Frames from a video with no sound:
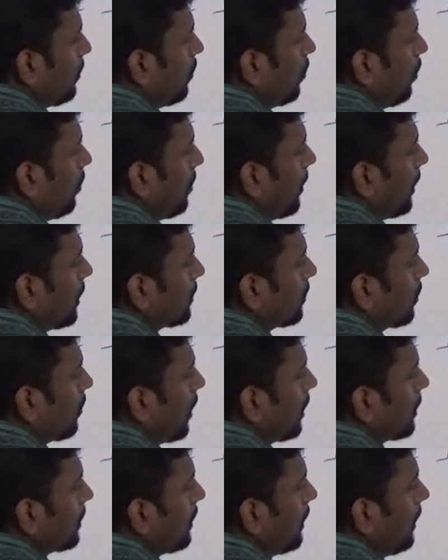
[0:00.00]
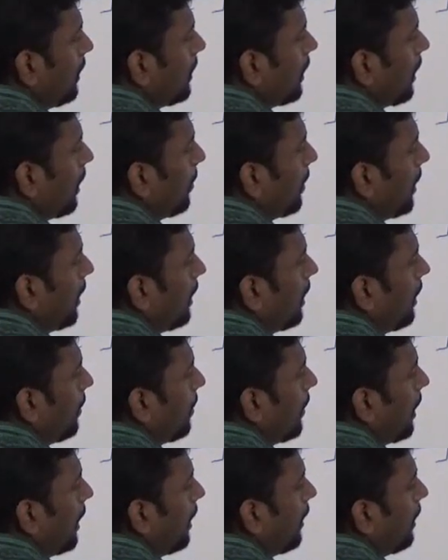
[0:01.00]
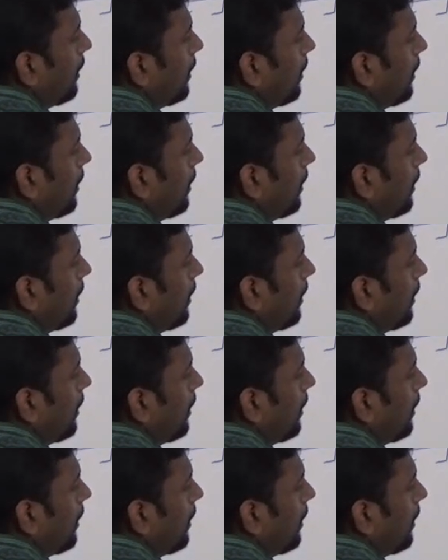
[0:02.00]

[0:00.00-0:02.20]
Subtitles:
2 plus cos theta multiply